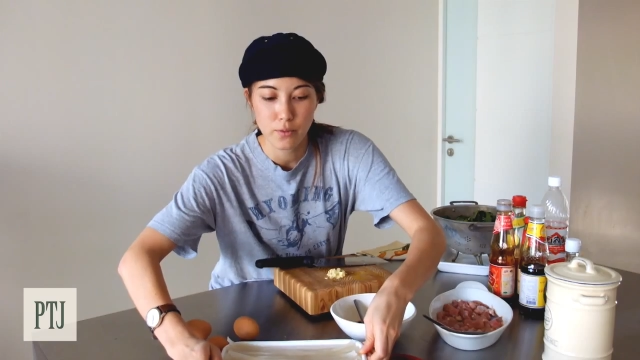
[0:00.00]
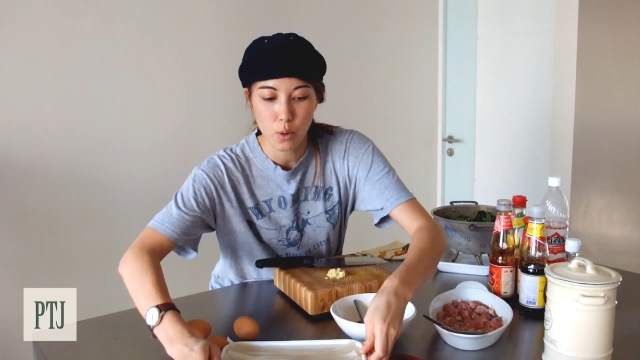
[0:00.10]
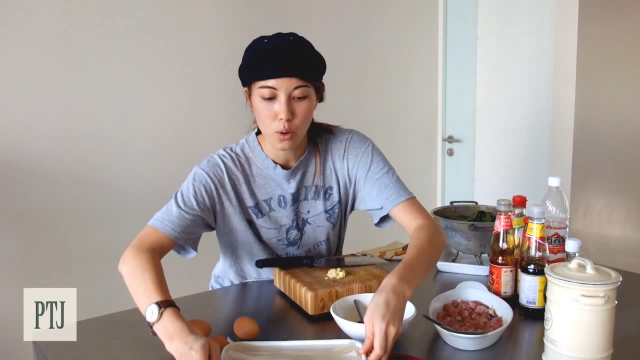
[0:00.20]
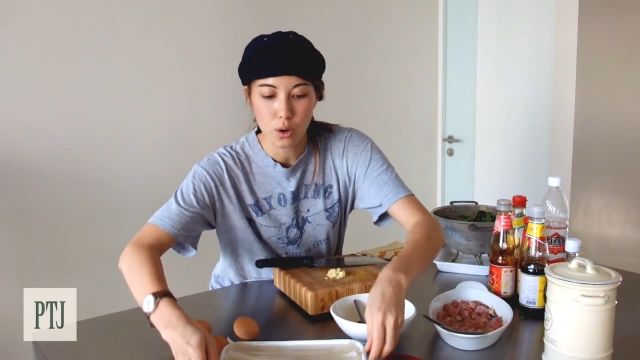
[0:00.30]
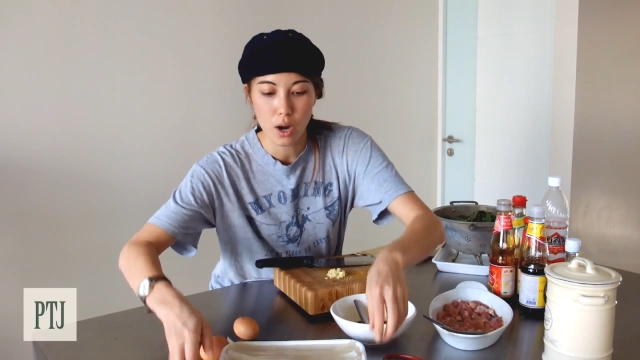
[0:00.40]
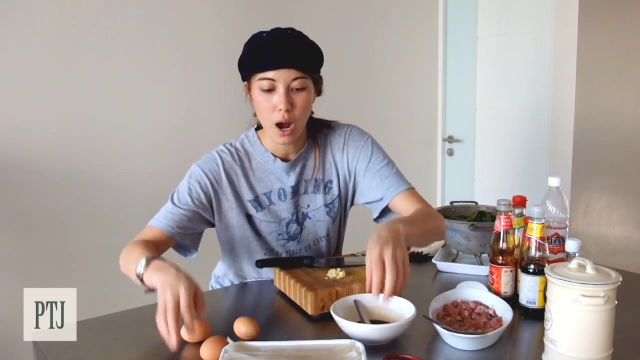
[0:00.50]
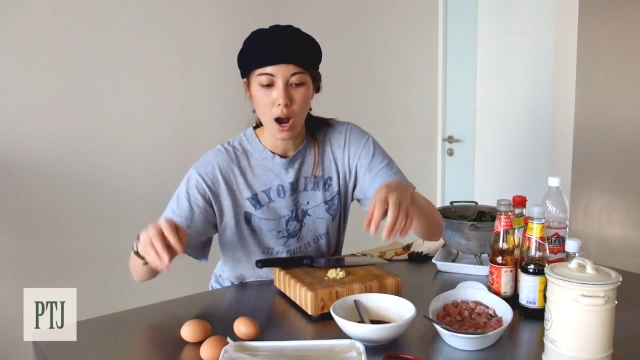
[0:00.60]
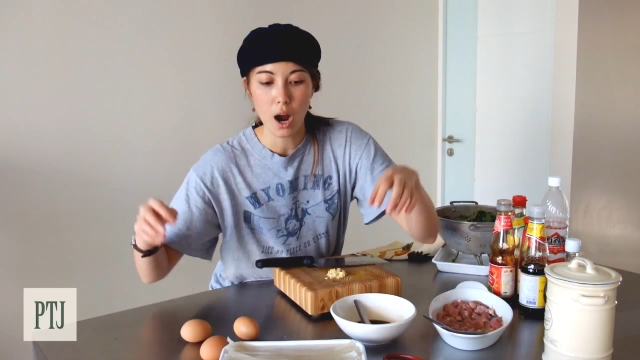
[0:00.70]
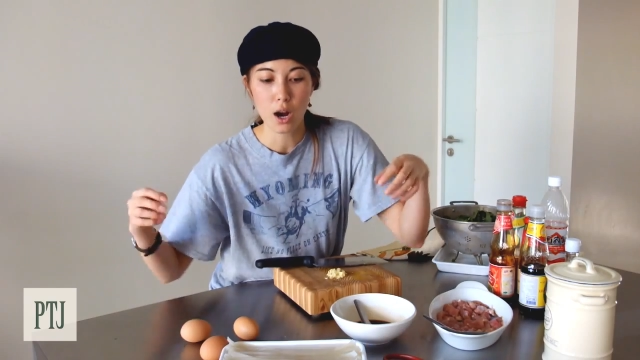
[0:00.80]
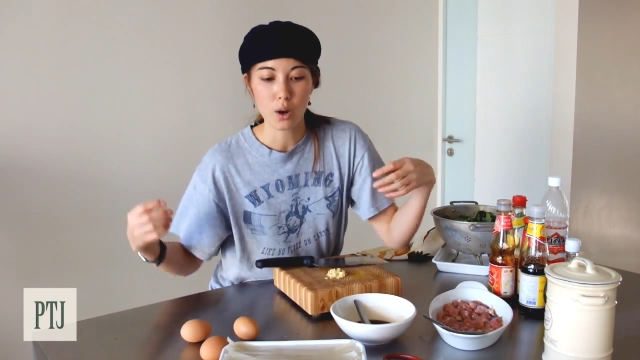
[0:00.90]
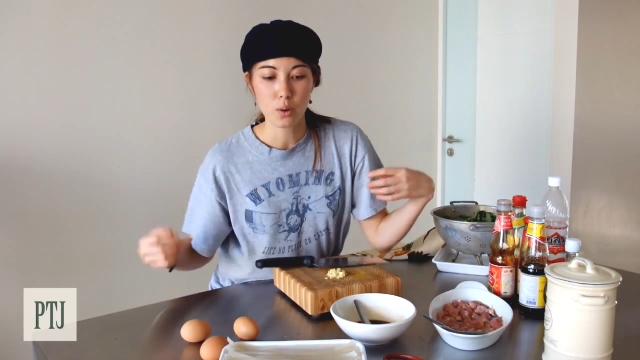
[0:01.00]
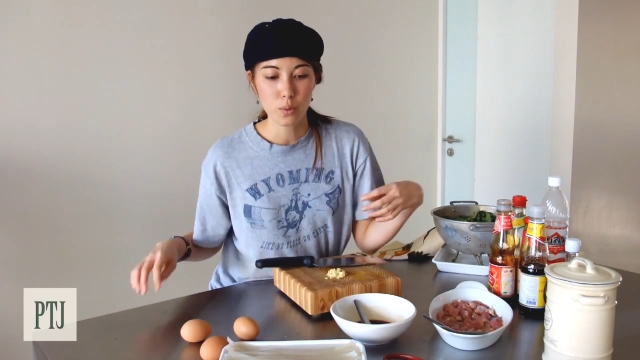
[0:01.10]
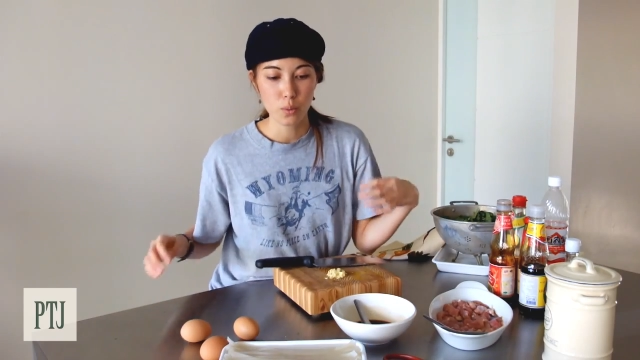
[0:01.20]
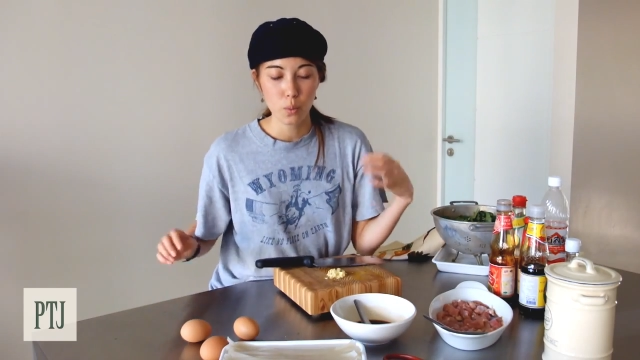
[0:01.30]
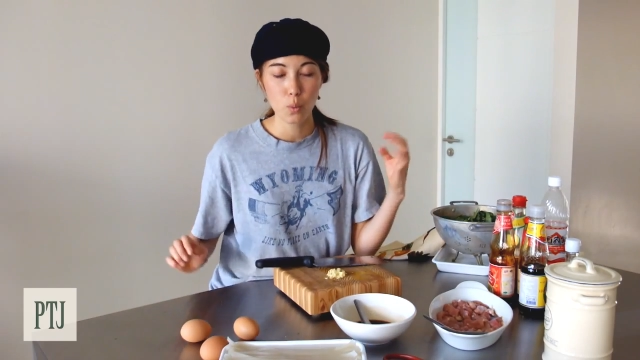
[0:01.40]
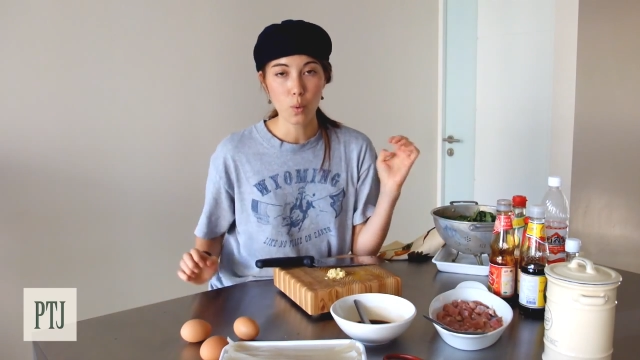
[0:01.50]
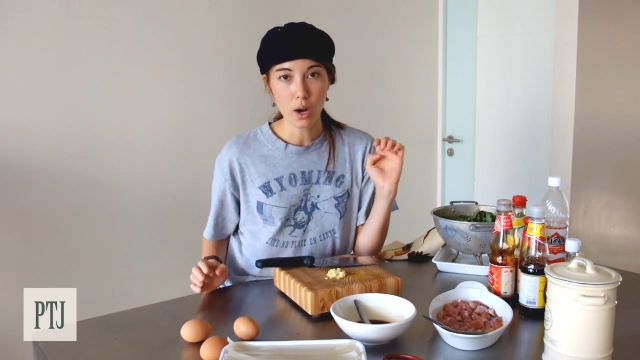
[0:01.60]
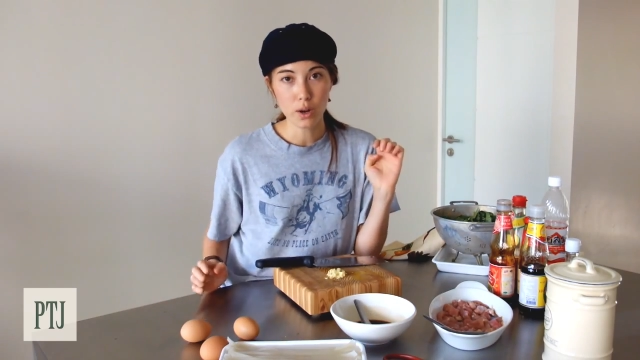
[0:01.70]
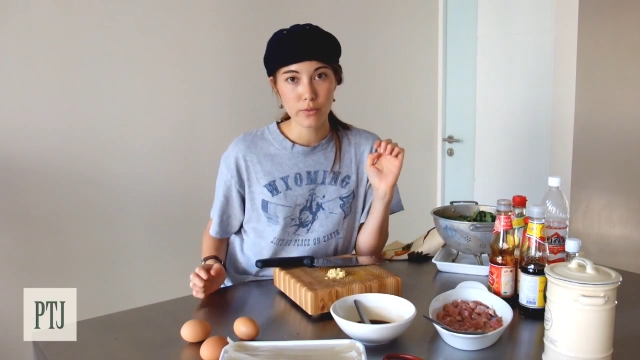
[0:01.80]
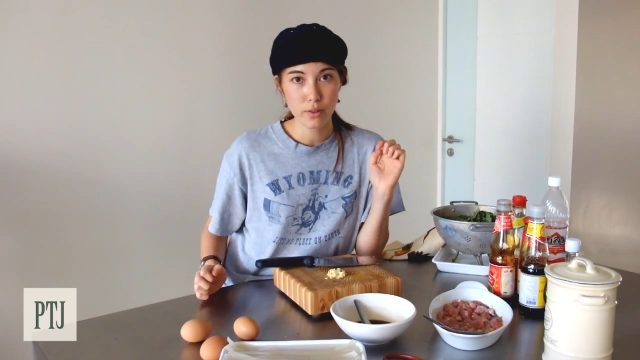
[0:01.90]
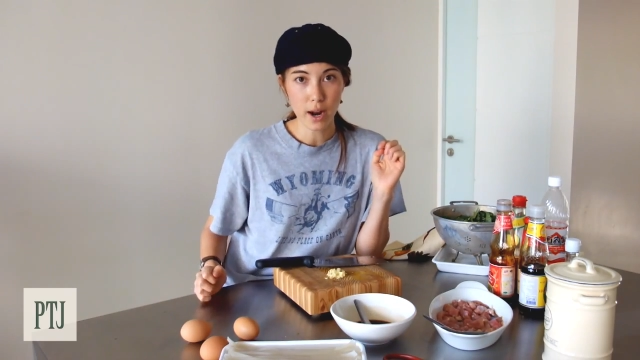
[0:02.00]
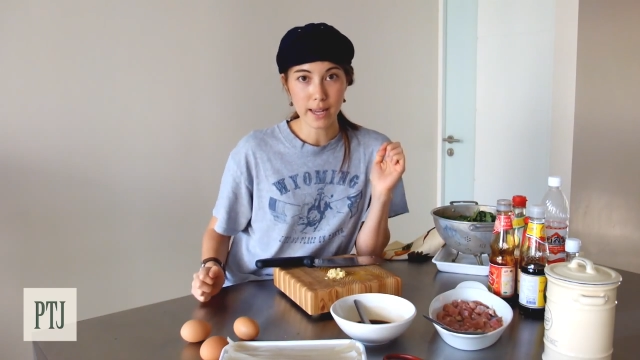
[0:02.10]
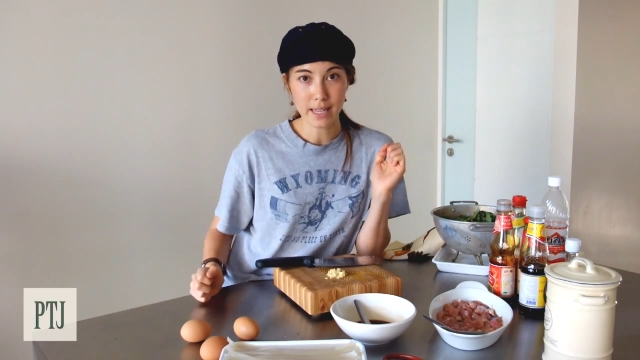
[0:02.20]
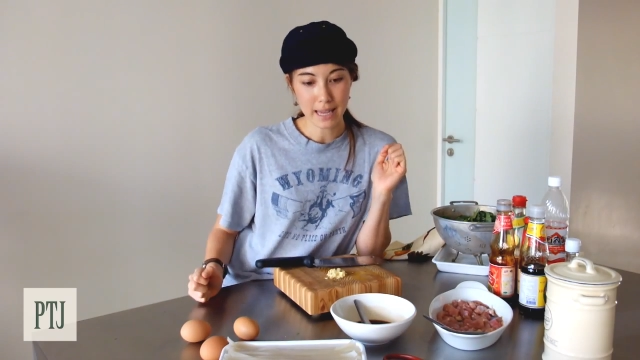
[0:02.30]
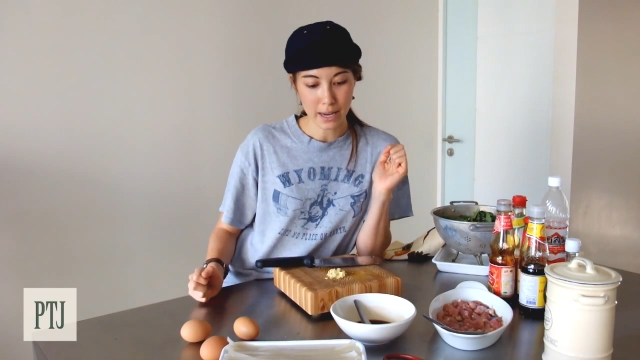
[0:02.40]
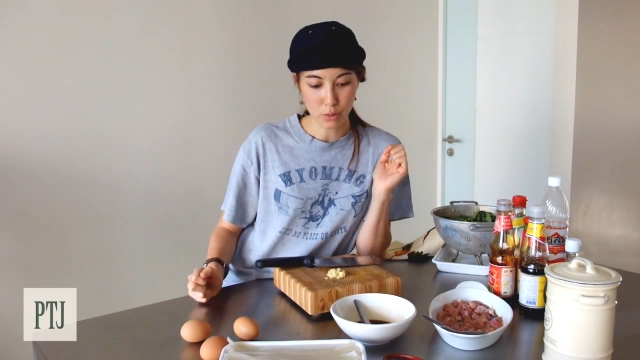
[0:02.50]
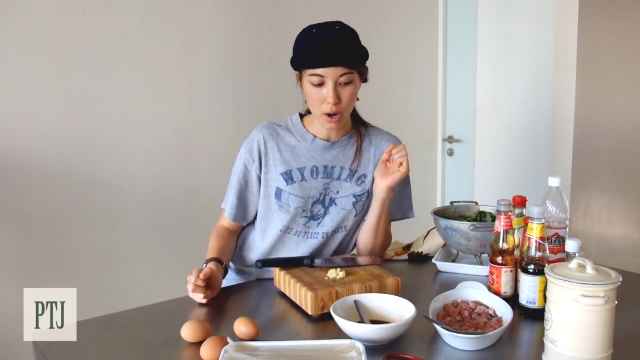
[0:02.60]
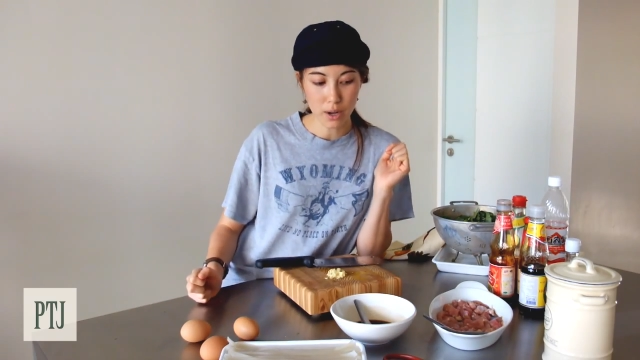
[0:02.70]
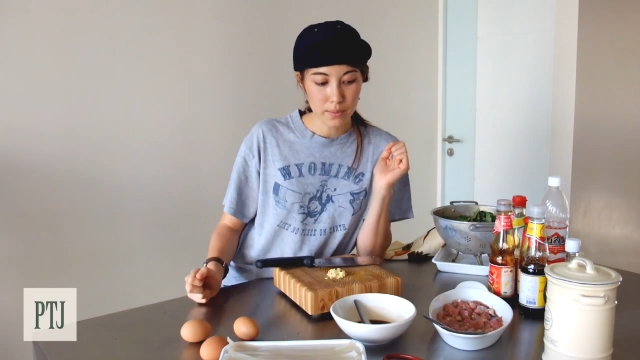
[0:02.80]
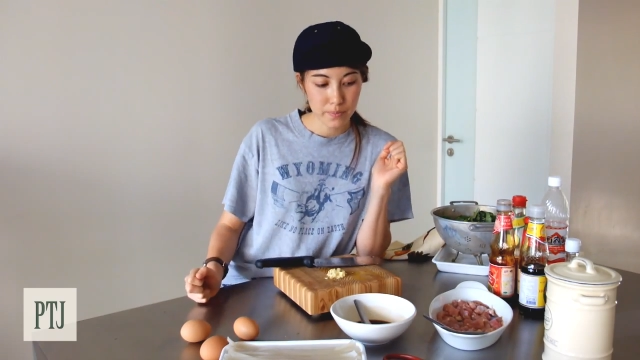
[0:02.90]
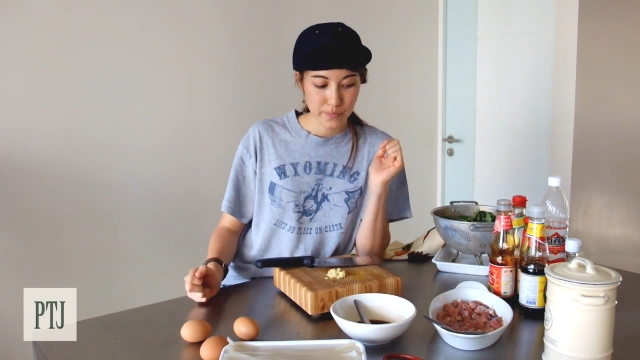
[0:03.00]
for our wok frying later on.